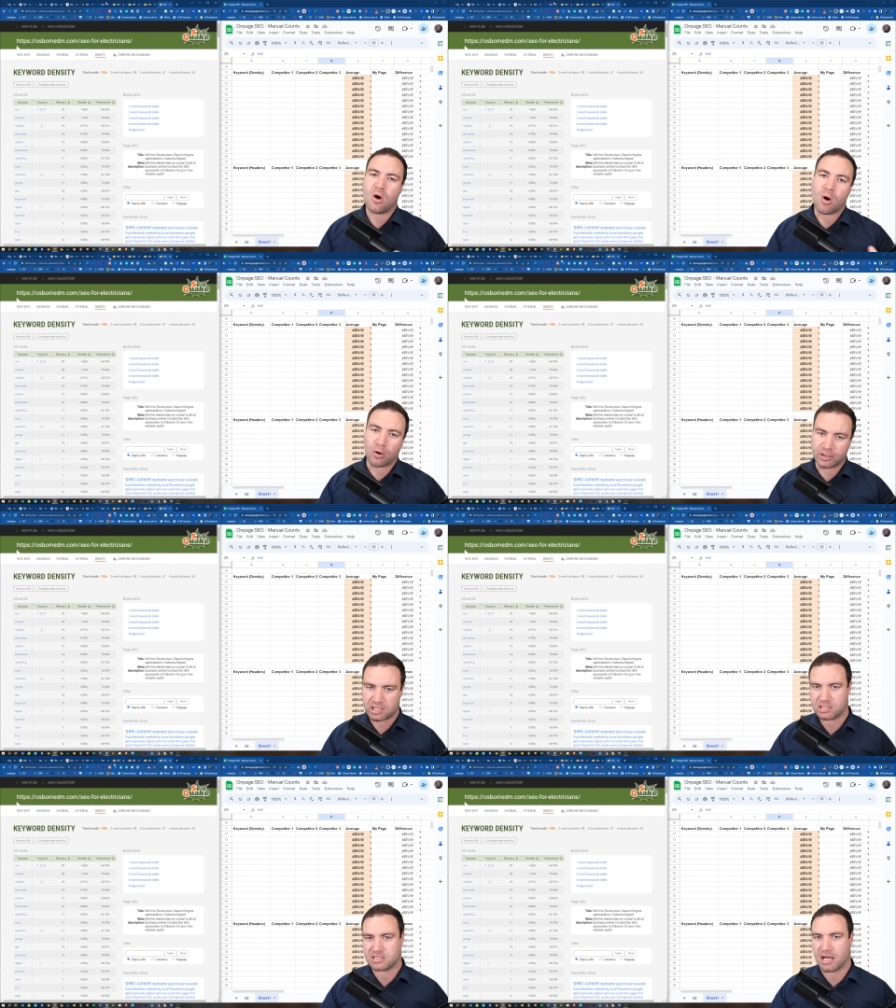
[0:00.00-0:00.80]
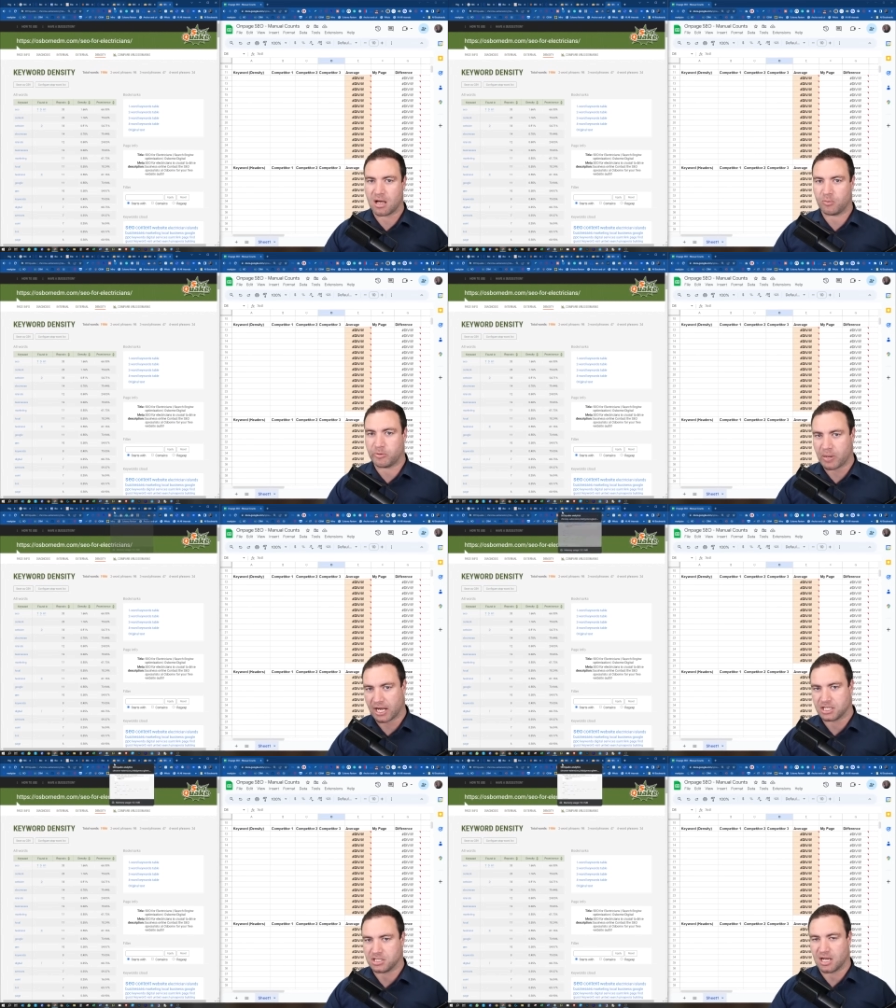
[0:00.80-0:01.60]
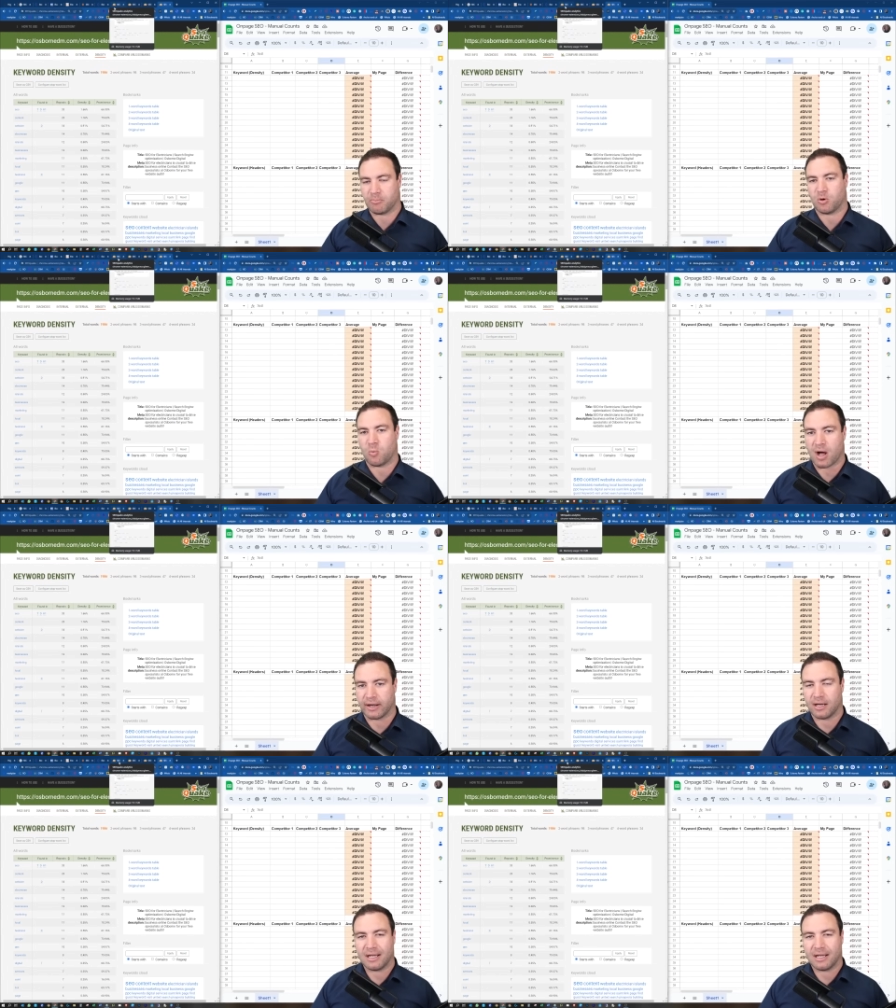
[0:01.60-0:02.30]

or you can start with page number one.